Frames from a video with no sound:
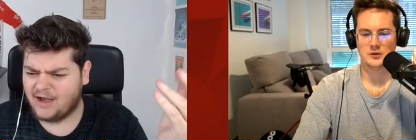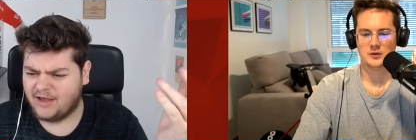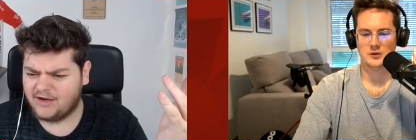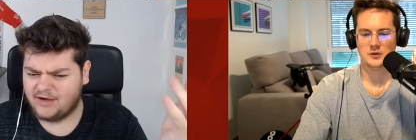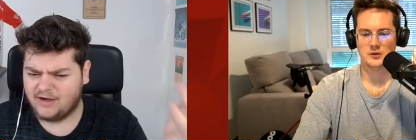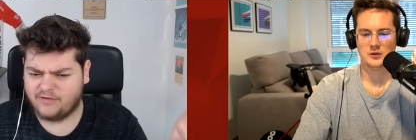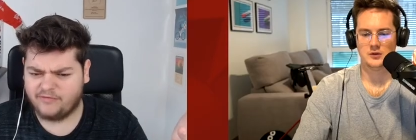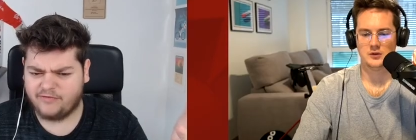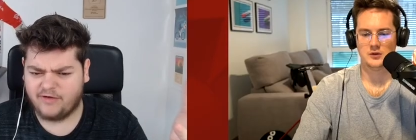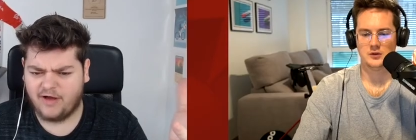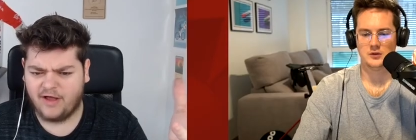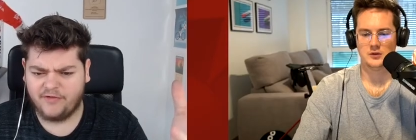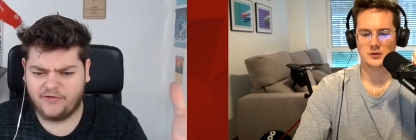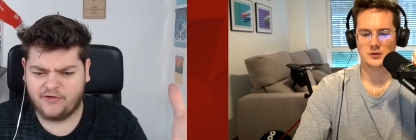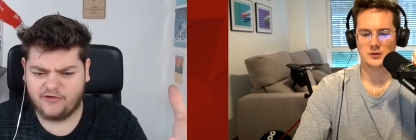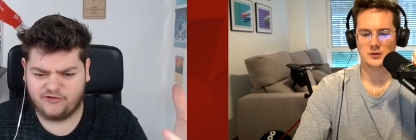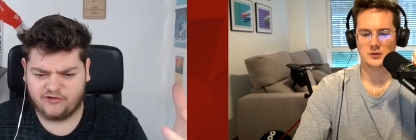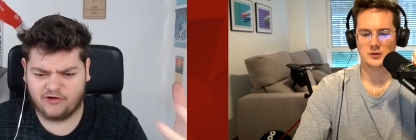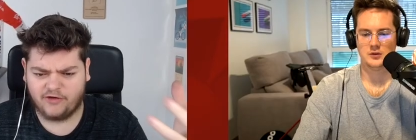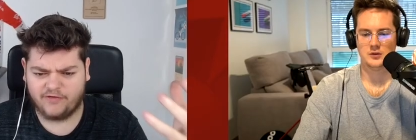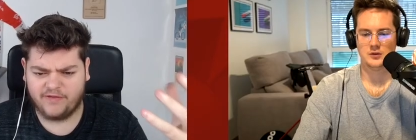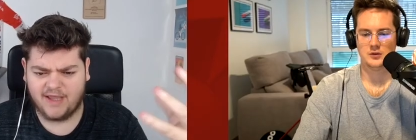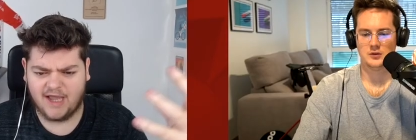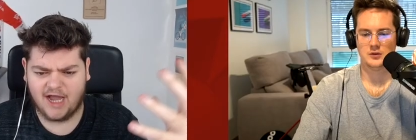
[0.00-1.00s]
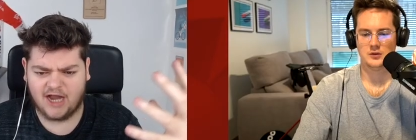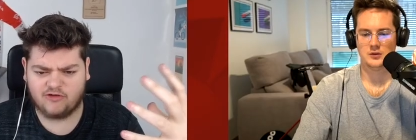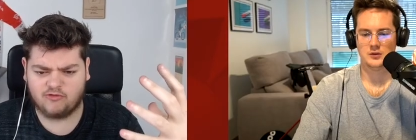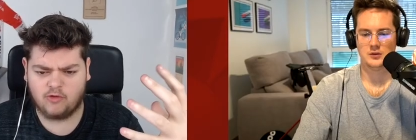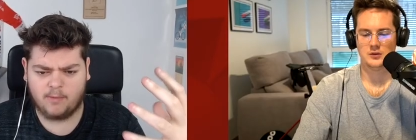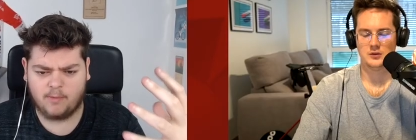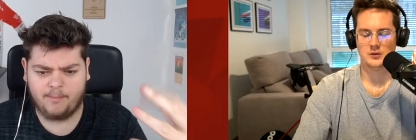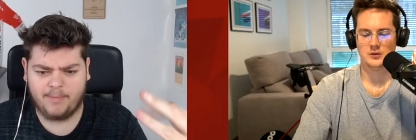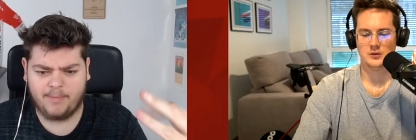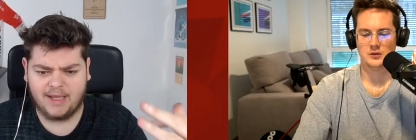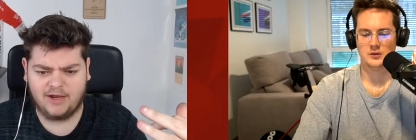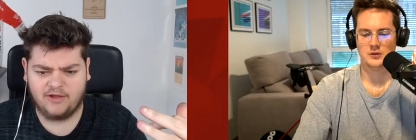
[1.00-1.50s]
Speaker 1: had an advantage on the
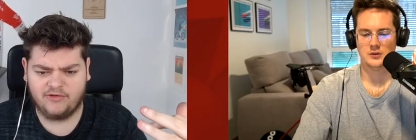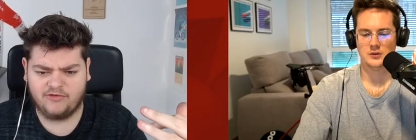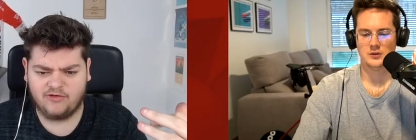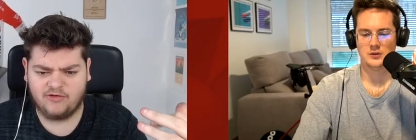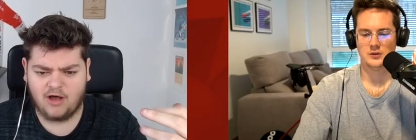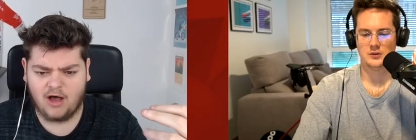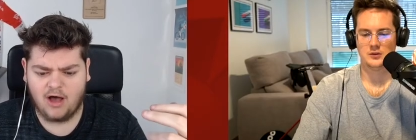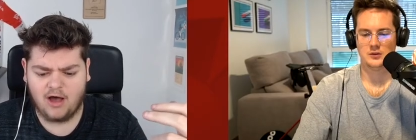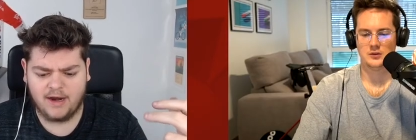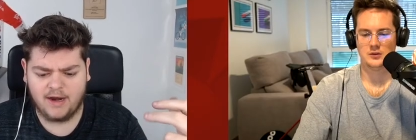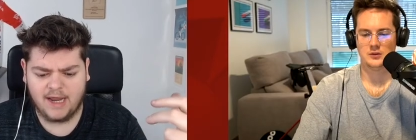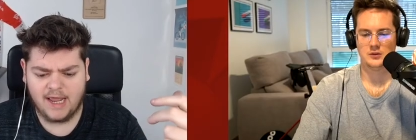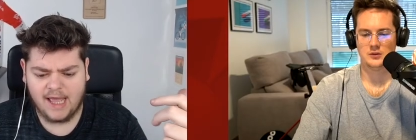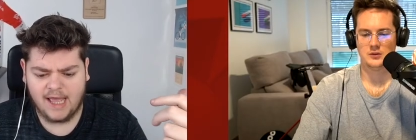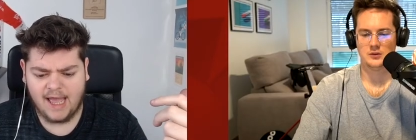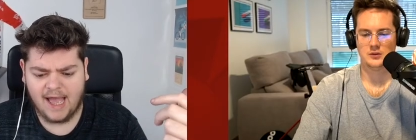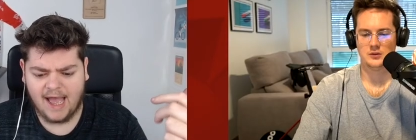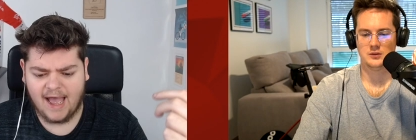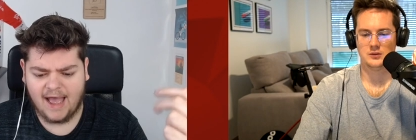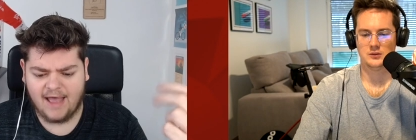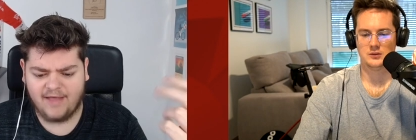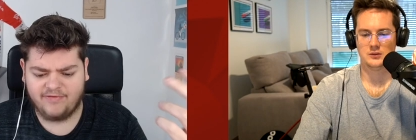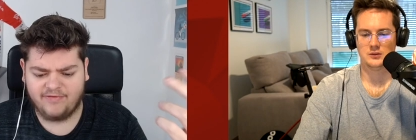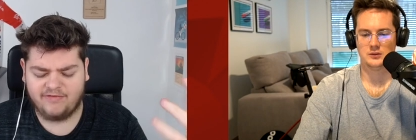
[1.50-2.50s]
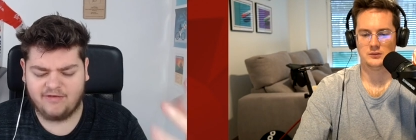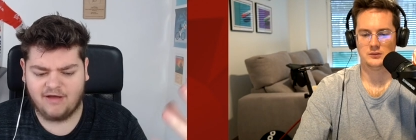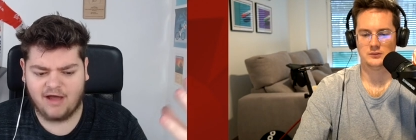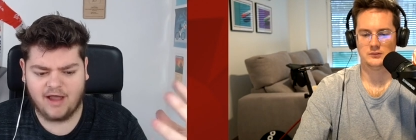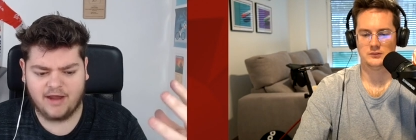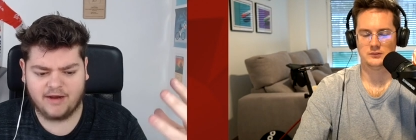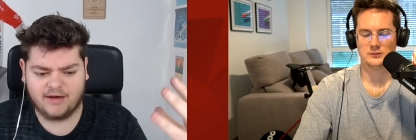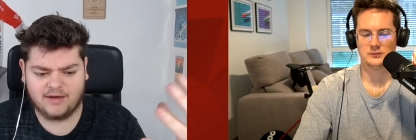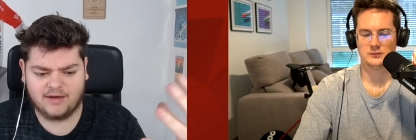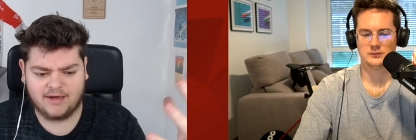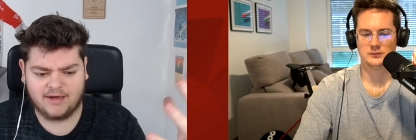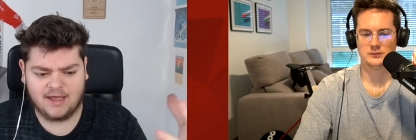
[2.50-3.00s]
actual peloton, and
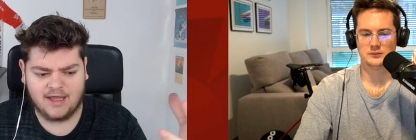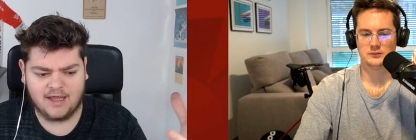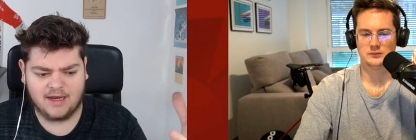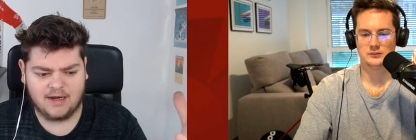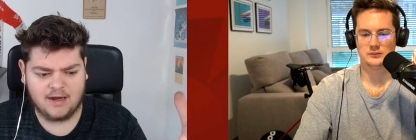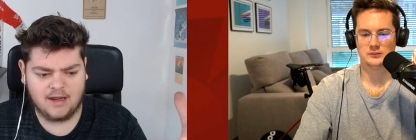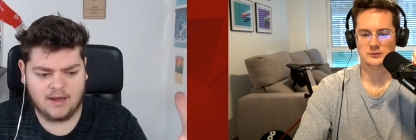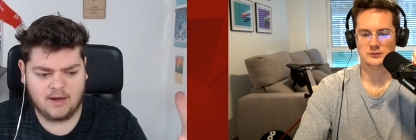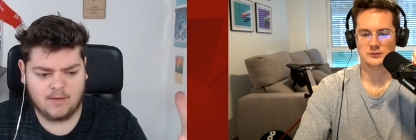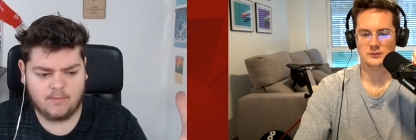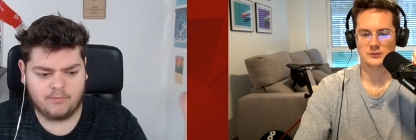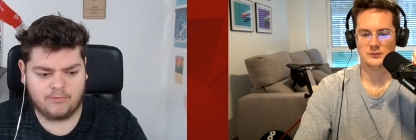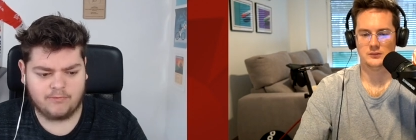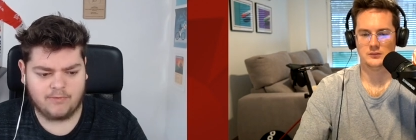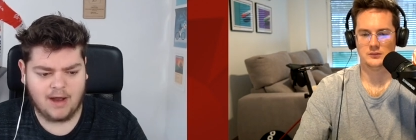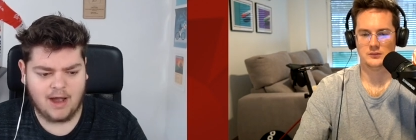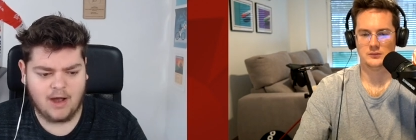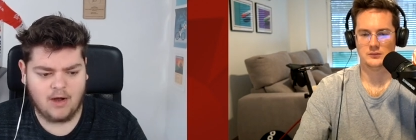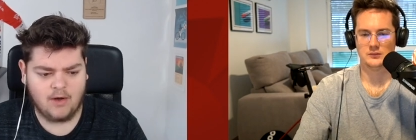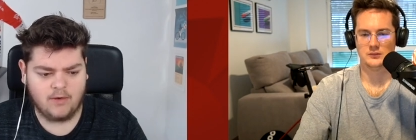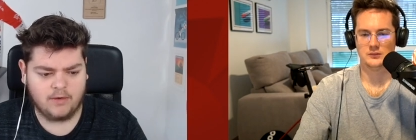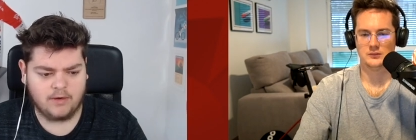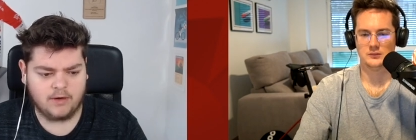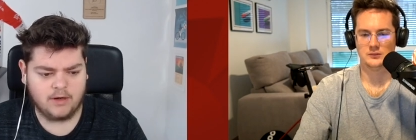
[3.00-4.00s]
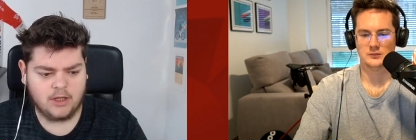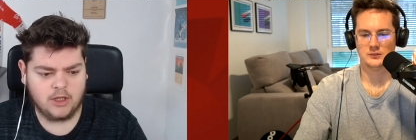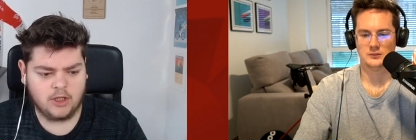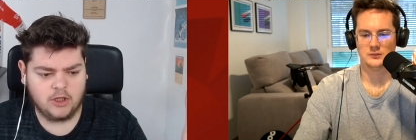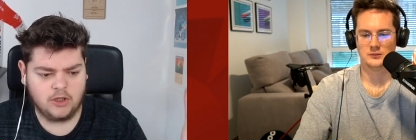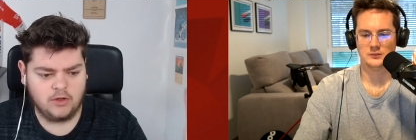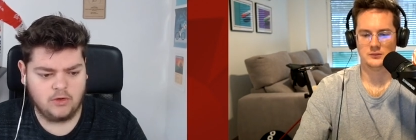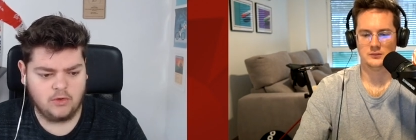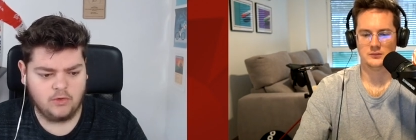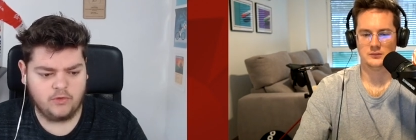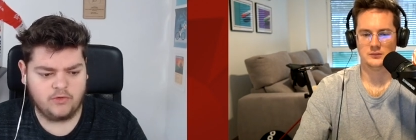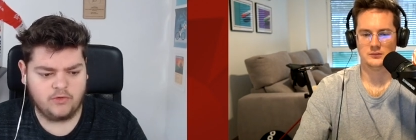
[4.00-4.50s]
Deignan and Brown
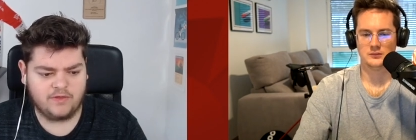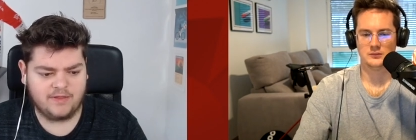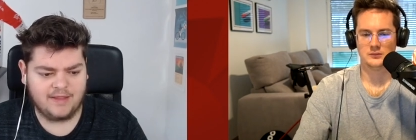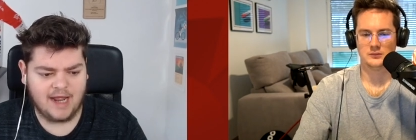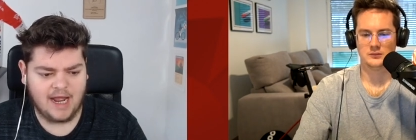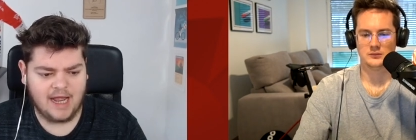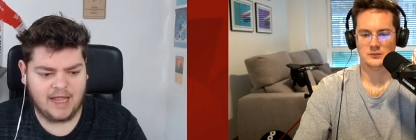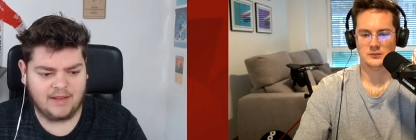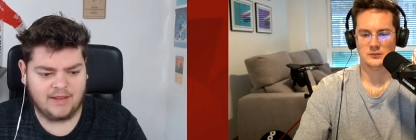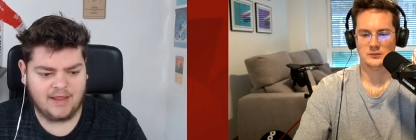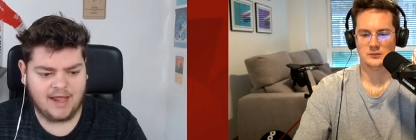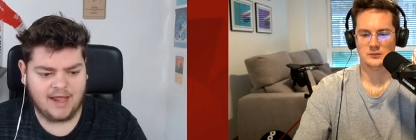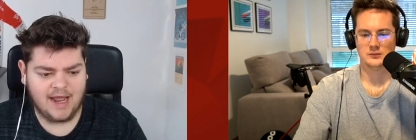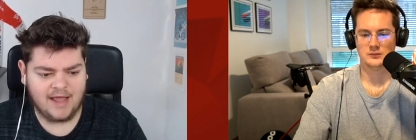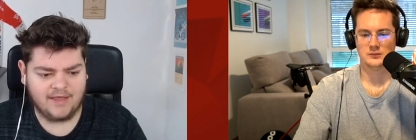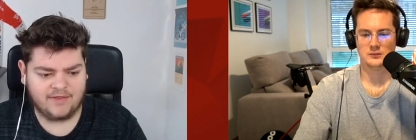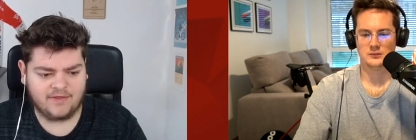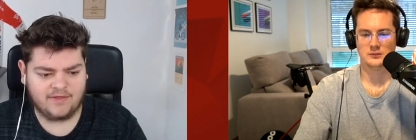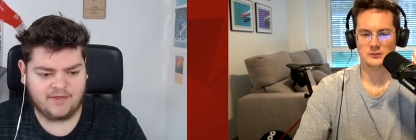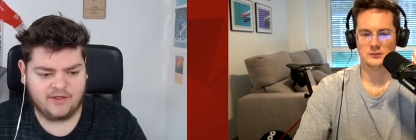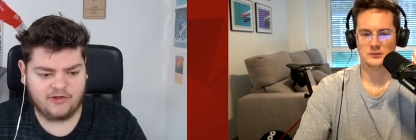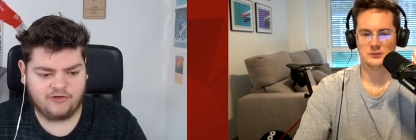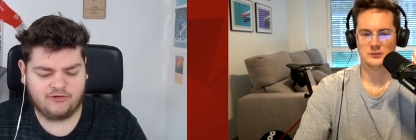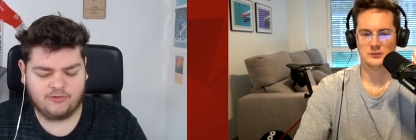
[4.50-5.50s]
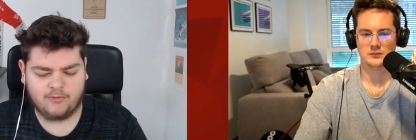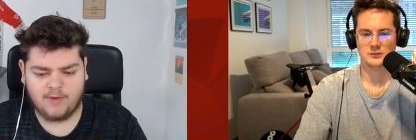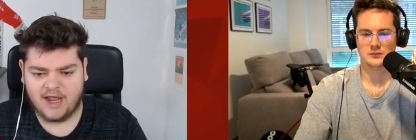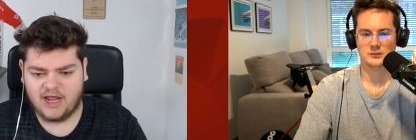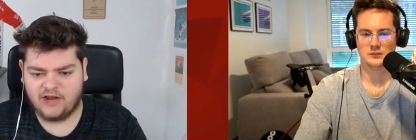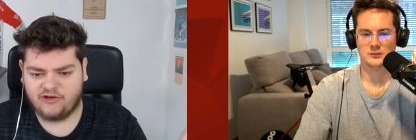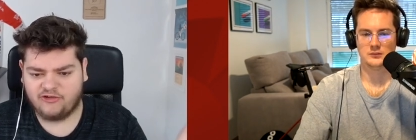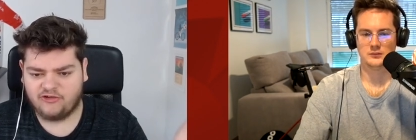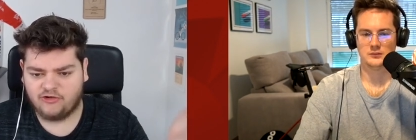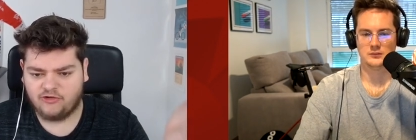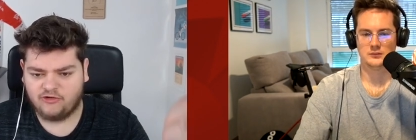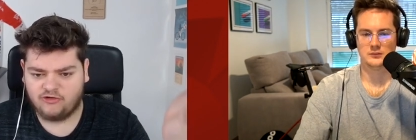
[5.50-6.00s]
used that as a
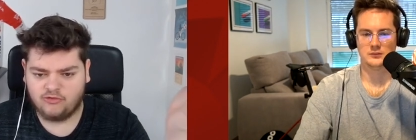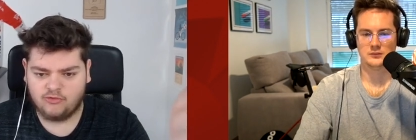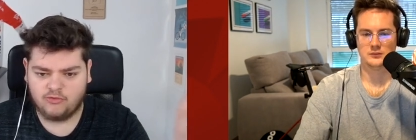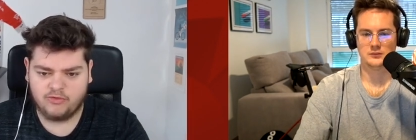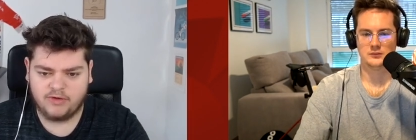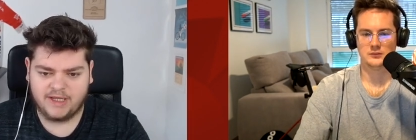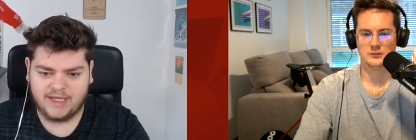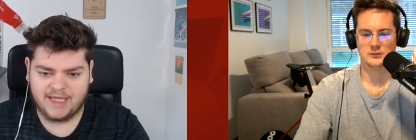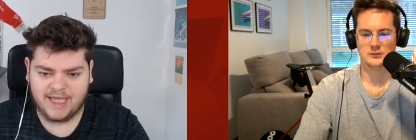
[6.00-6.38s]
situation to